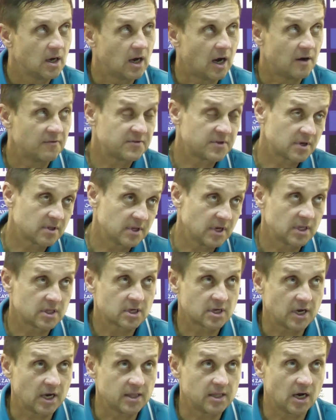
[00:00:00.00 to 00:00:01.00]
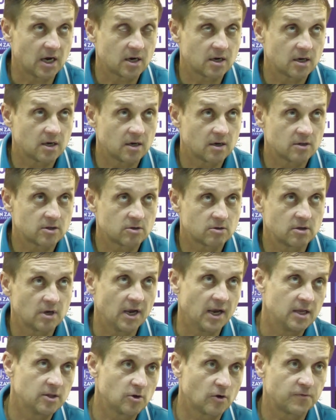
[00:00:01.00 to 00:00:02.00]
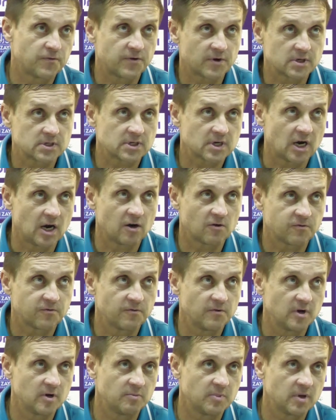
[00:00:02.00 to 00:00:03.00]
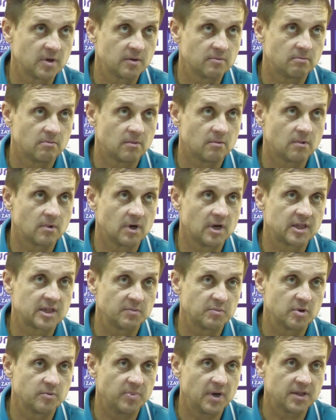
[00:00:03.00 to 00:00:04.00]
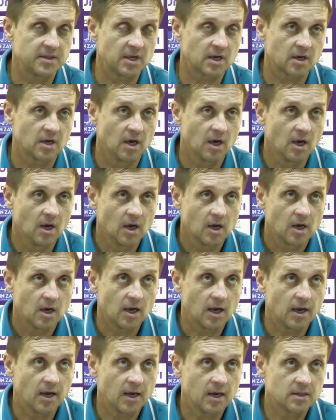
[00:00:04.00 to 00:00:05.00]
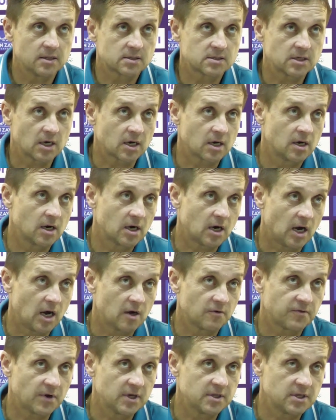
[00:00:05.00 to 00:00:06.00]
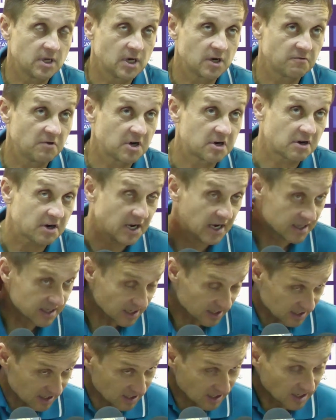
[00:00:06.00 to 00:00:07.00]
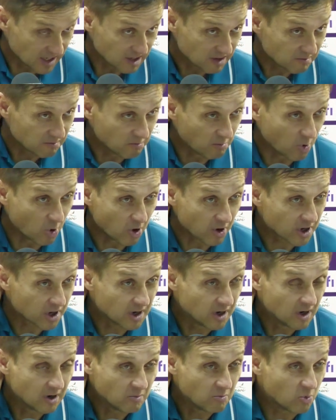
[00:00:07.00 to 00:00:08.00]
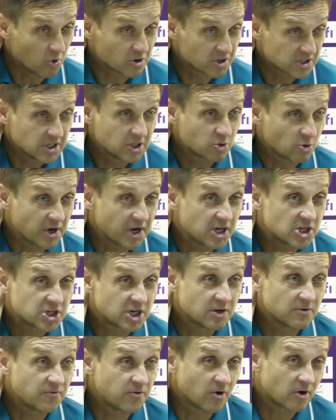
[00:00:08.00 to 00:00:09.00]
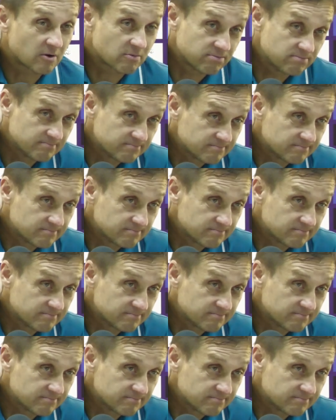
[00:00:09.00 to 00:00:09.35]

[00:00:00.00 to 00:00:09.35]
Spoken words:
After that, Kedah to the end of first half will be a little bit better, and second half I think we created more situation for